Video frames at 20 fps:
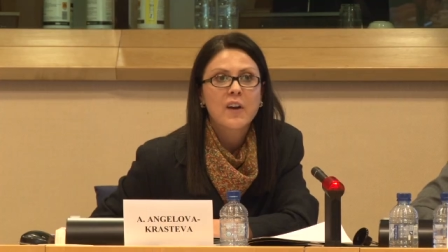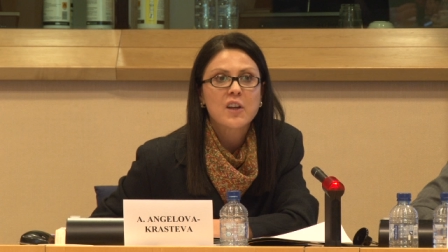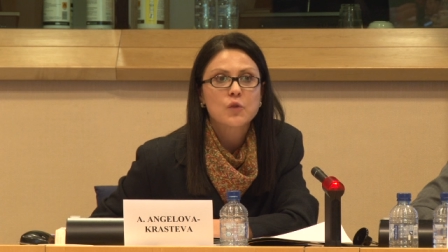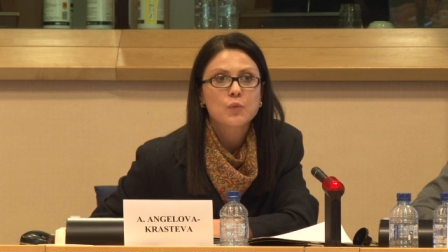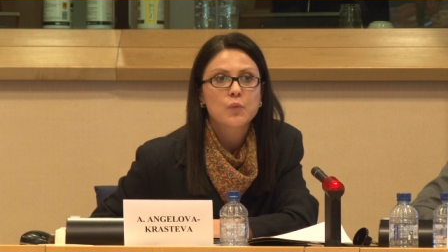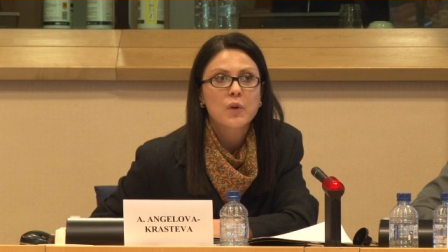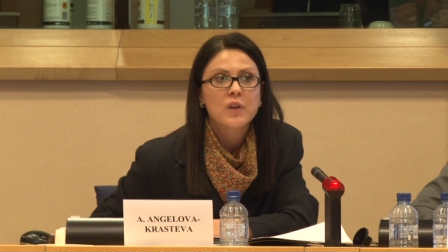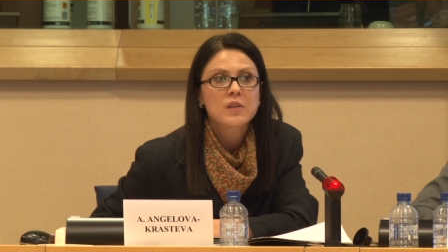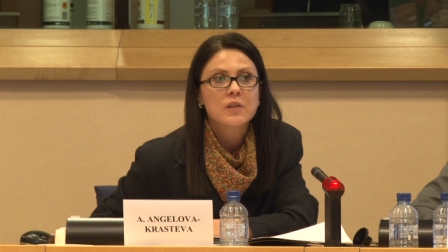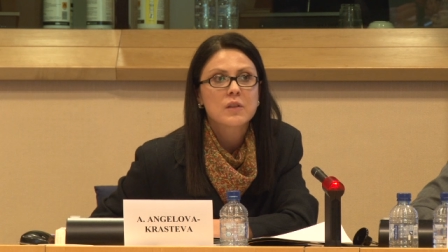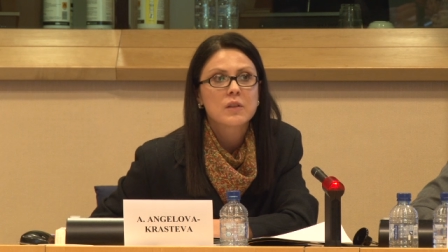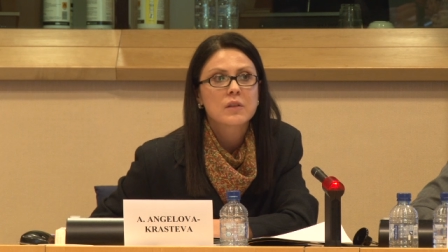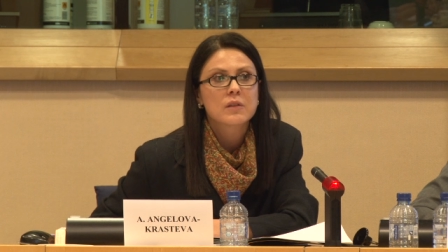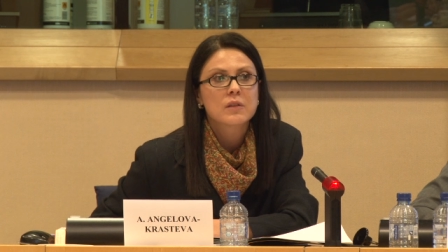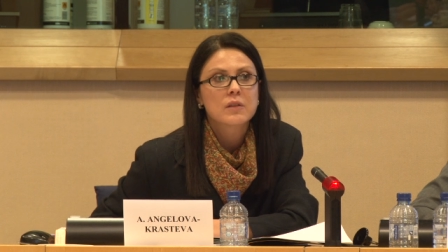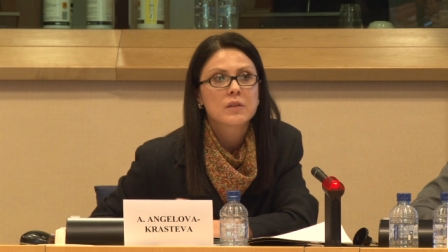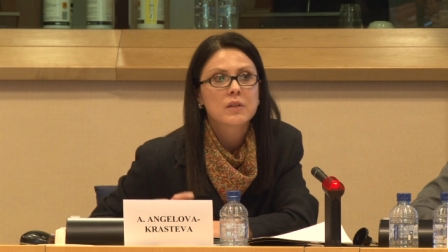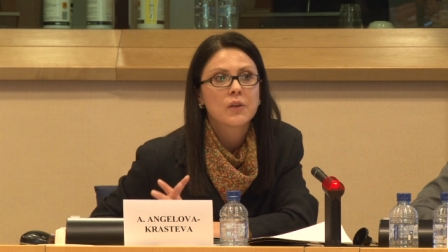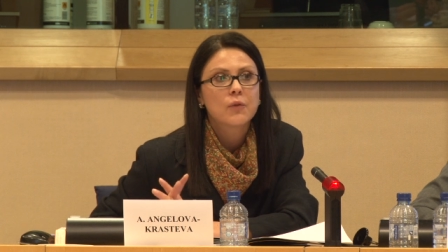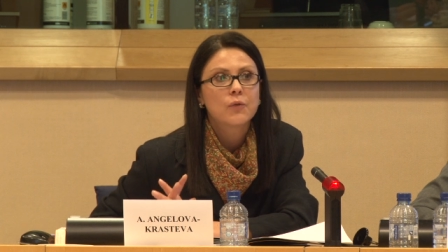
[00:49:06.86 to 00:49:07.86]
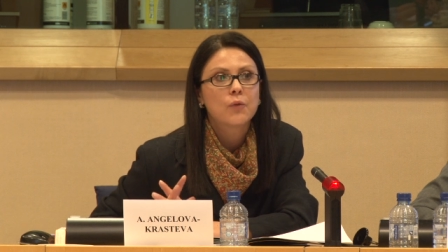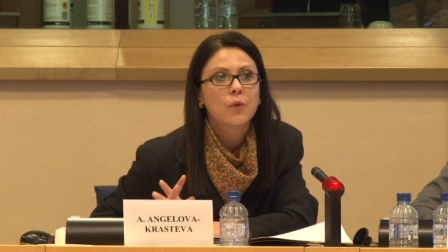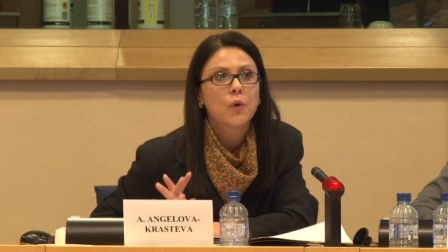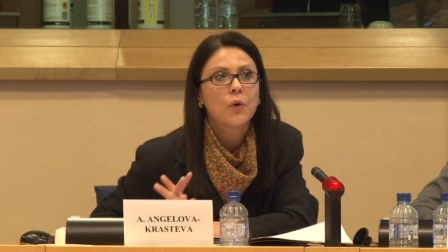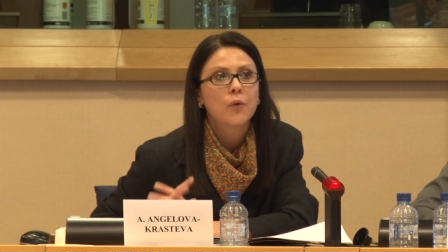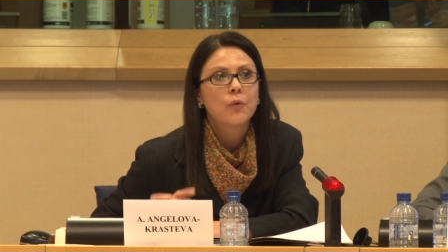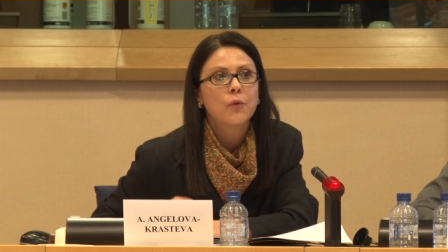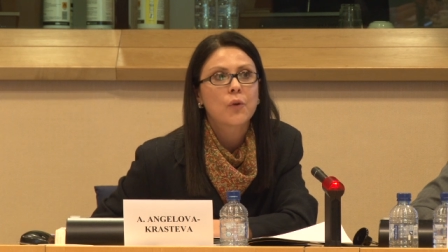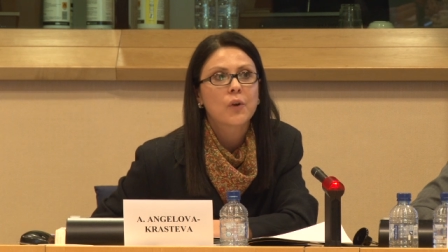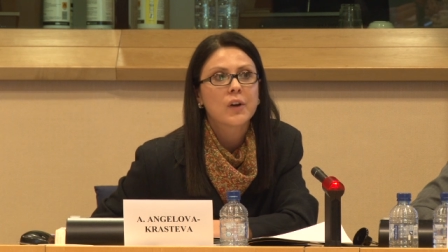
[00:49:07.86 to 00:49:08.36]
Vice President
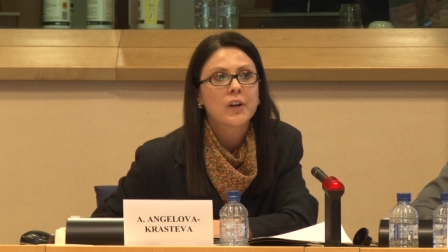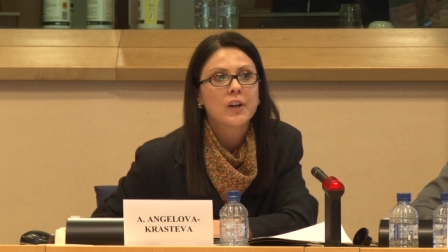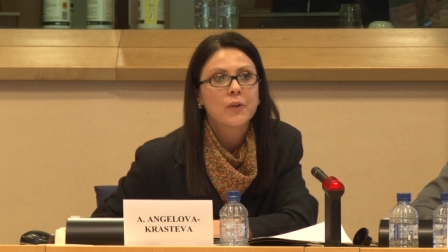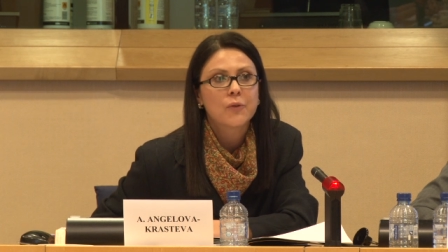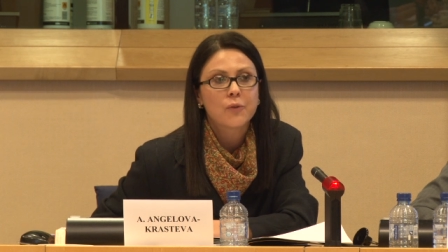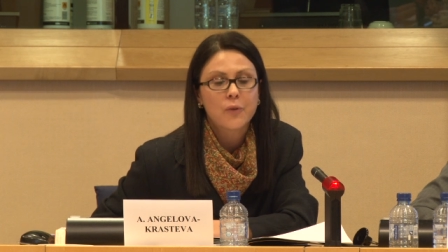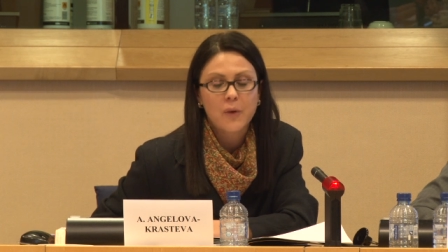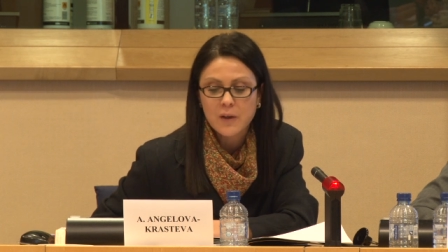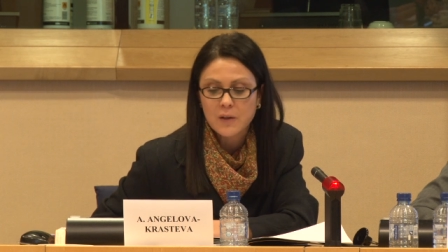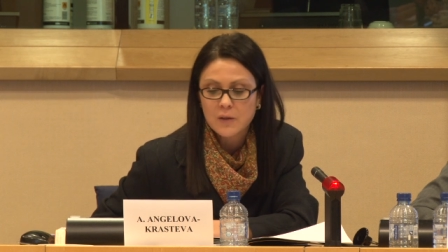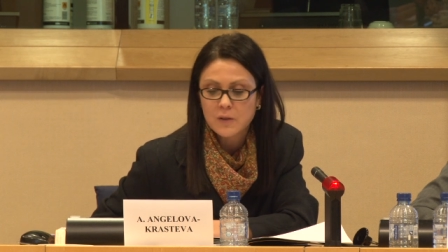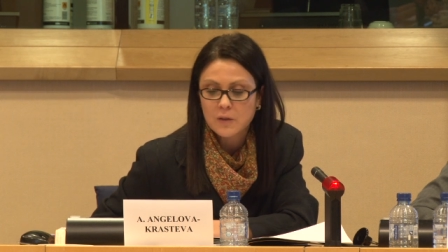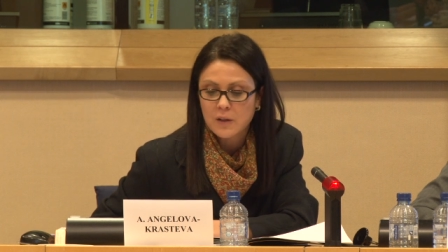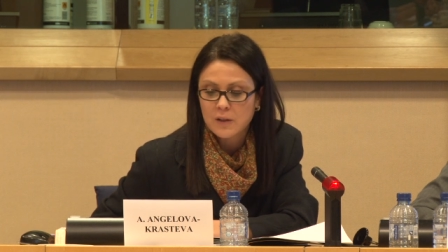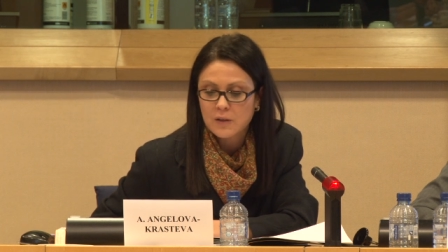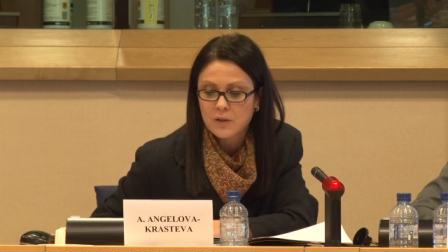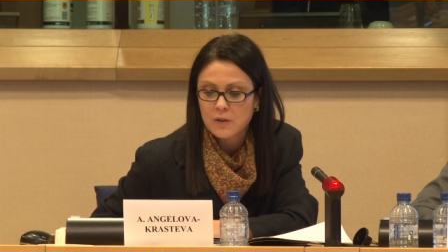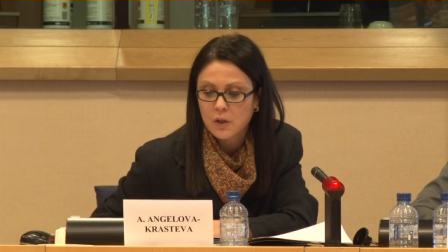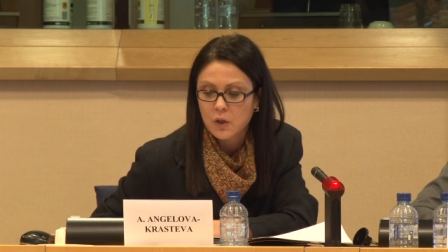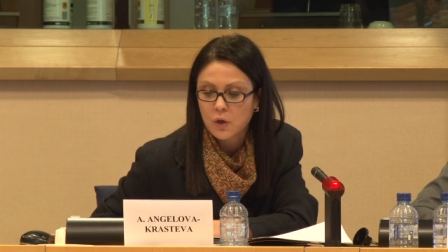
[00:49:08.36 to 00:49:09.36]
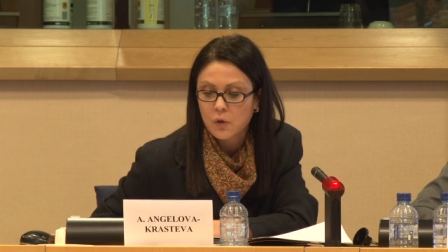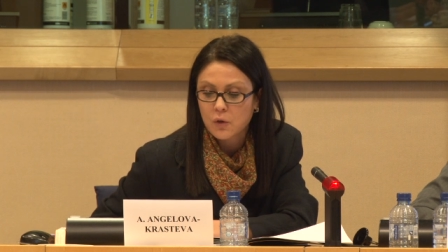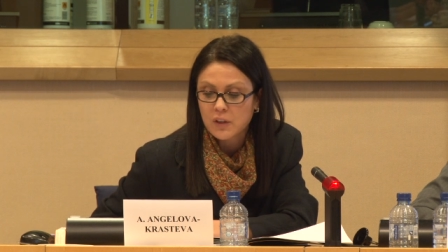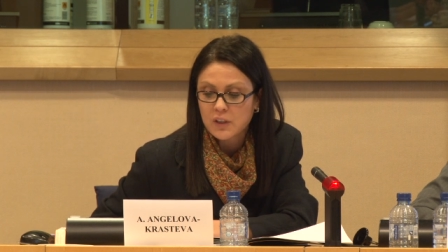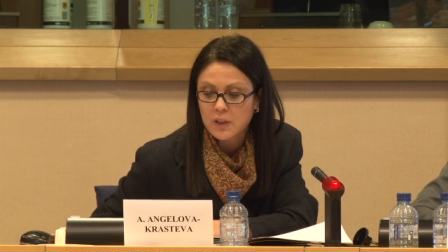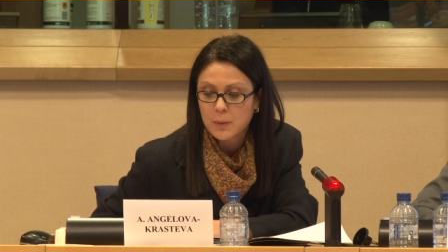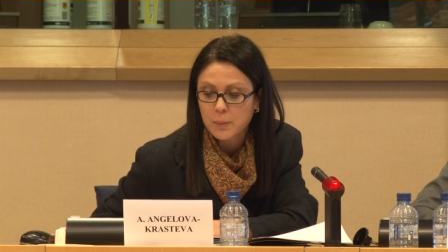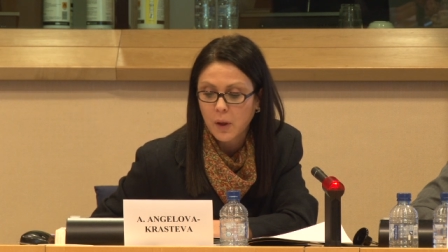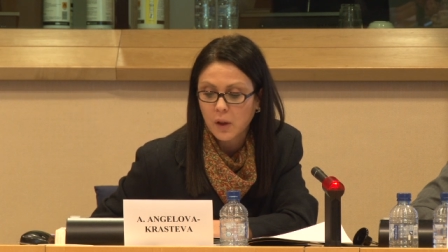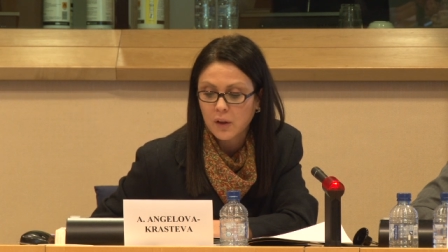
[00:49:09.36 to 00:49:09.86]
for Foreign Affairs and
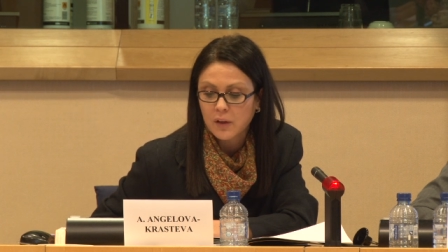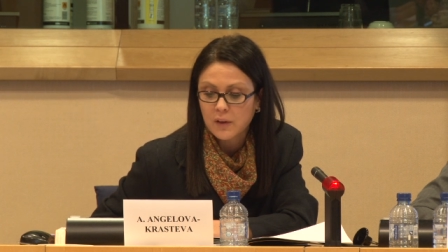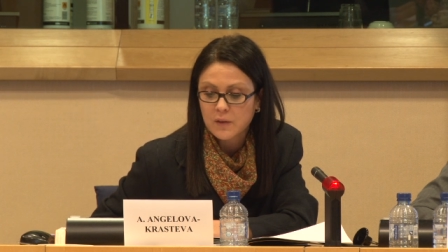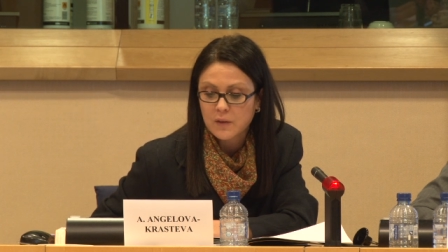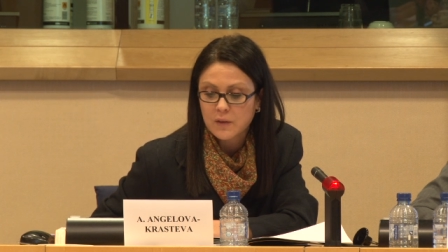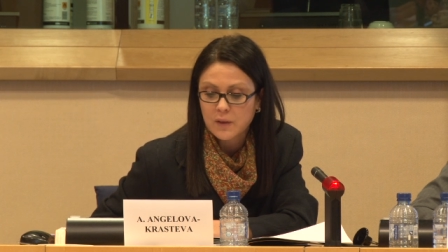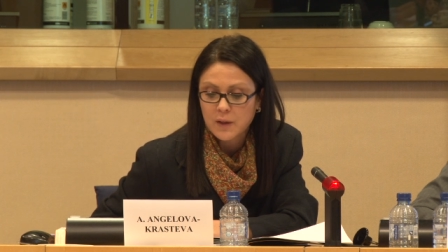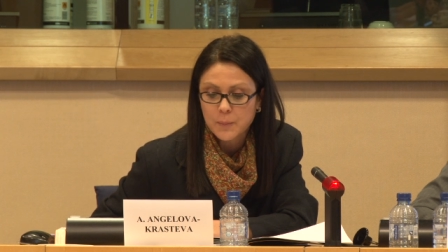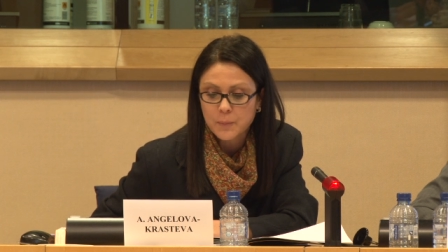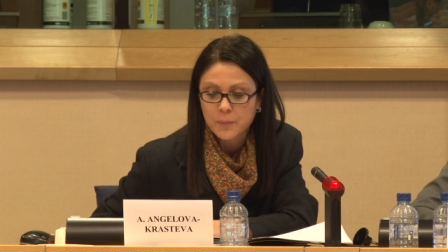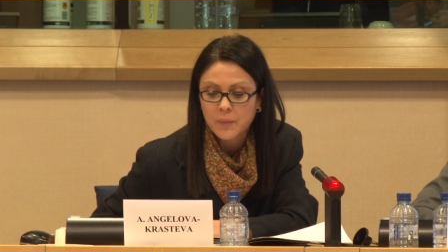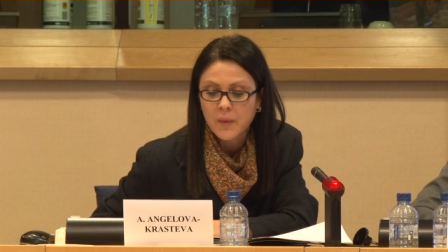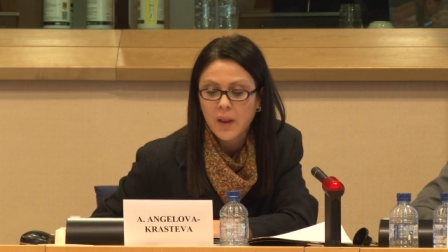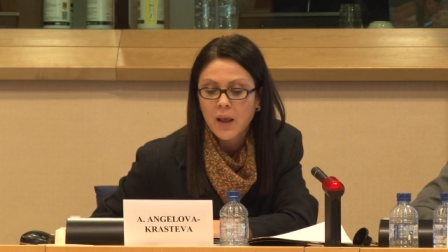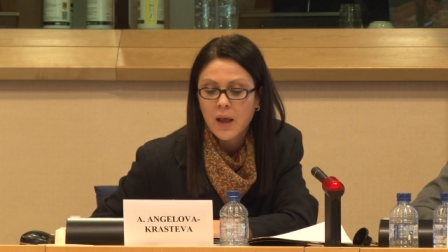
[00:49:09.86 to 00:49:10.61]
Security Policy.